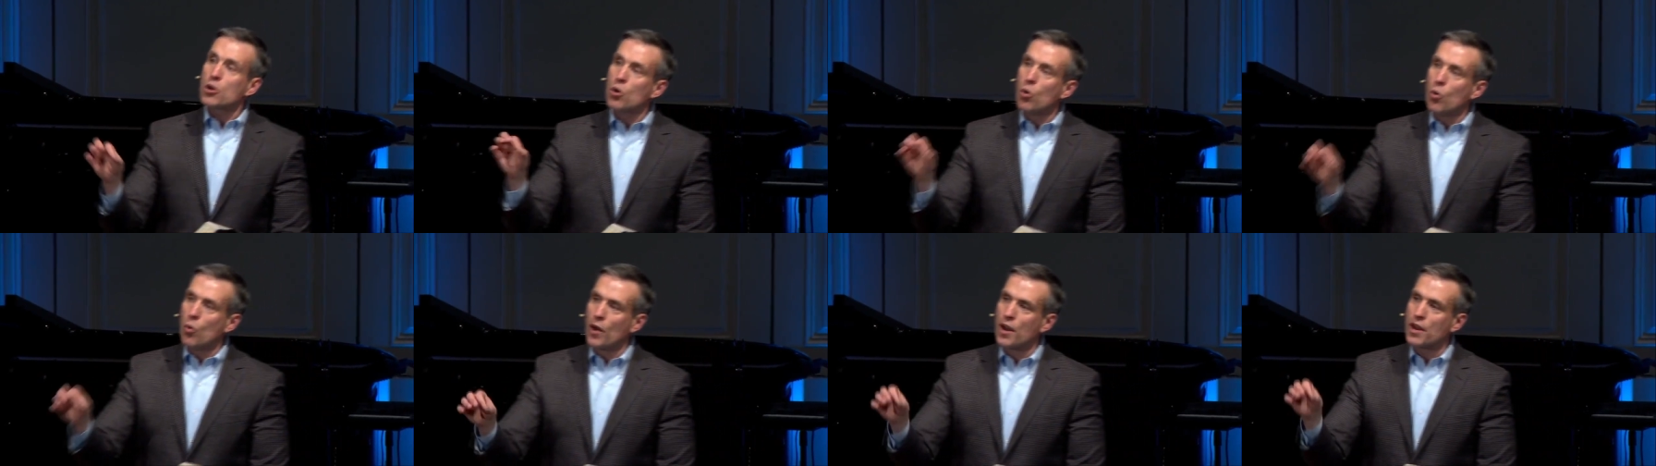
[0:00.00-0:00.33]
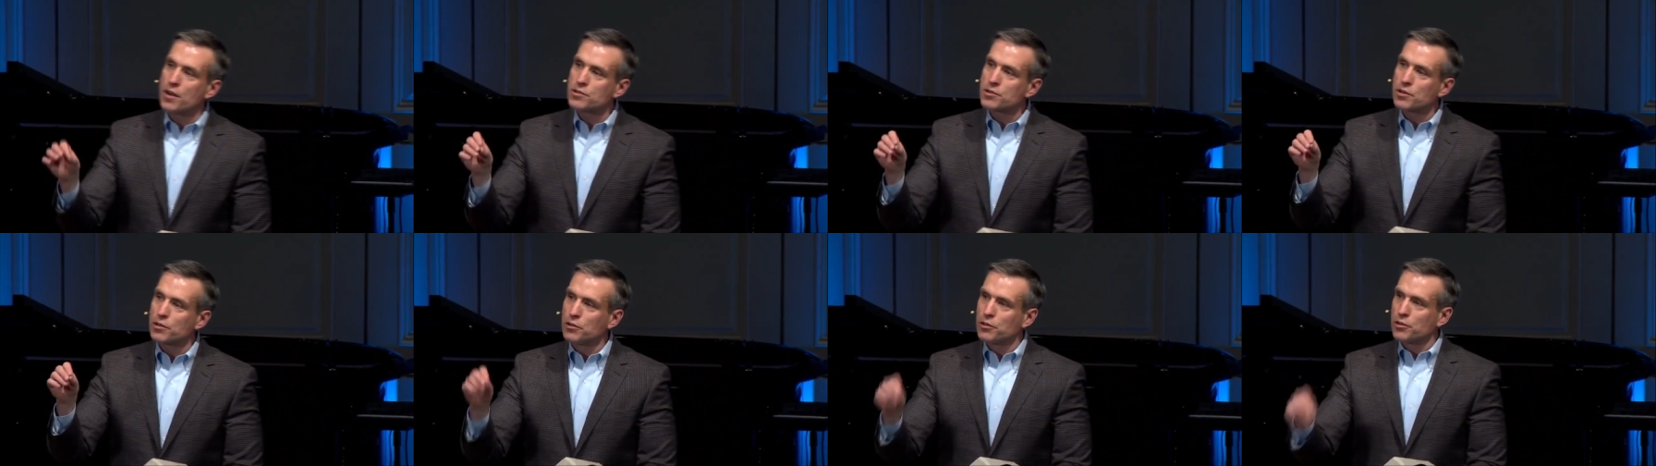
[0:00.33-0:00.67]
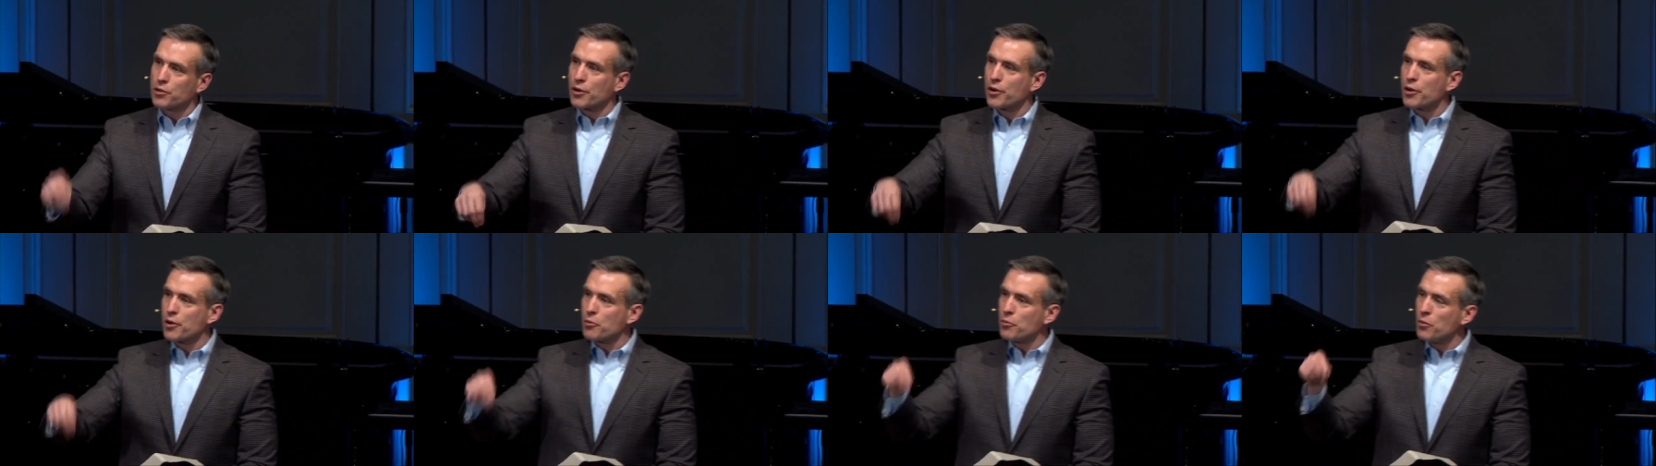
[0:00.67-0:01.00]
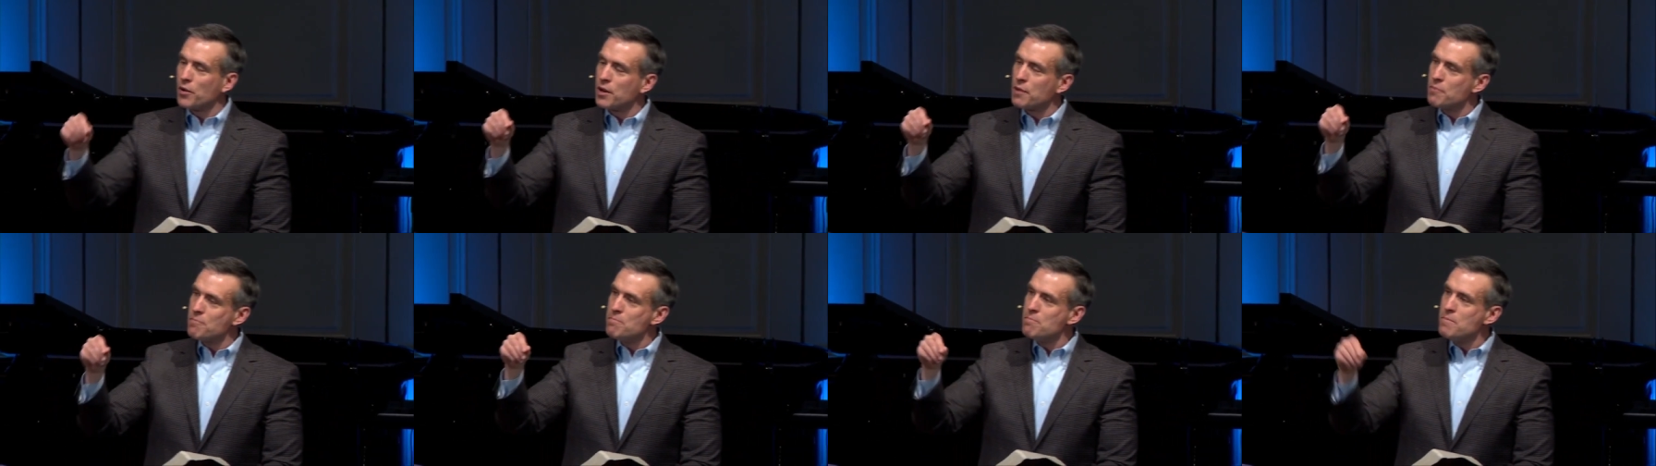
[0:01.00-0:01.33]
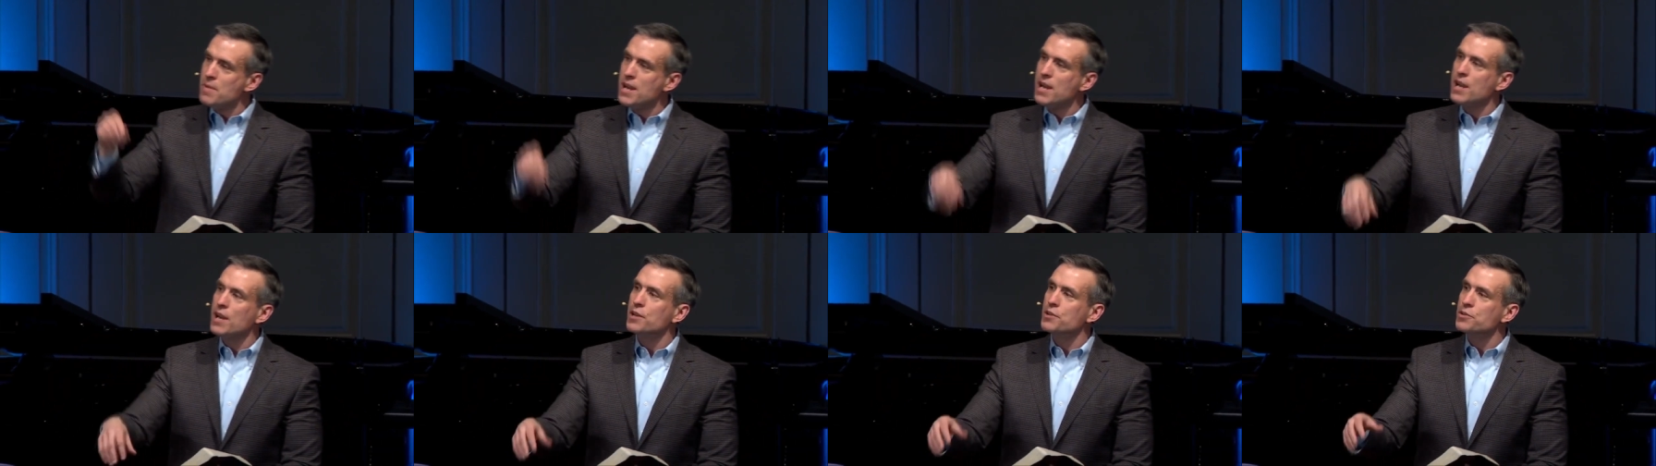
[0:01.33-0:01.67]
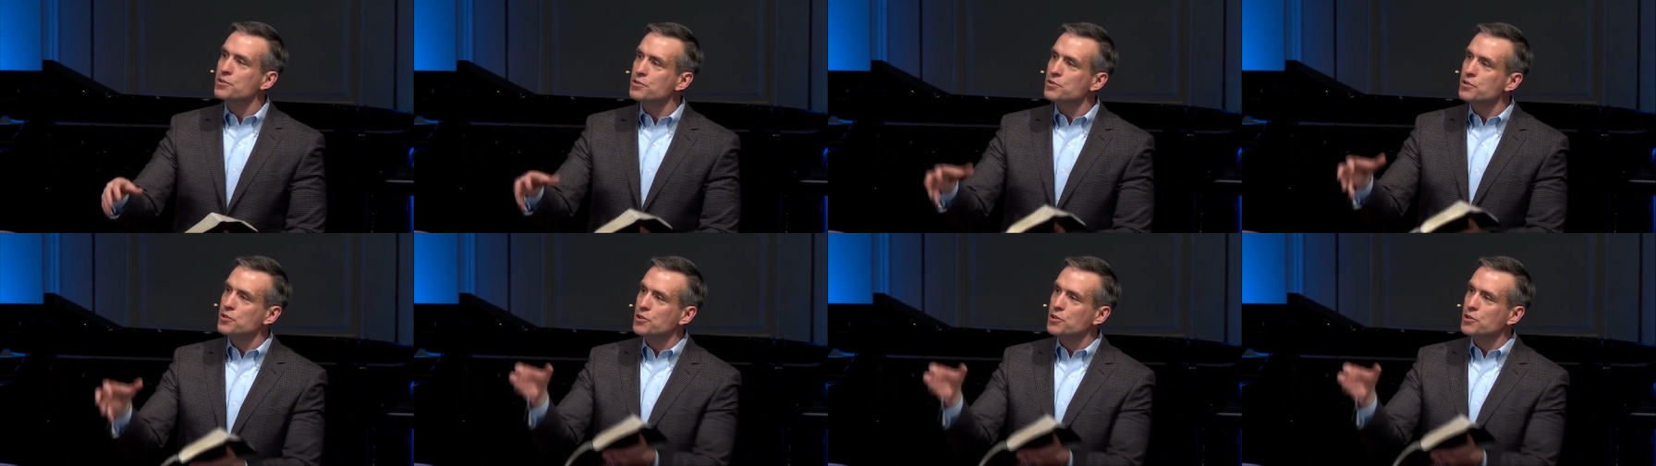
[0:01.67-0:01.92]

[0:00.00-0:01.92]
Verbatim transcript: going to learn what it means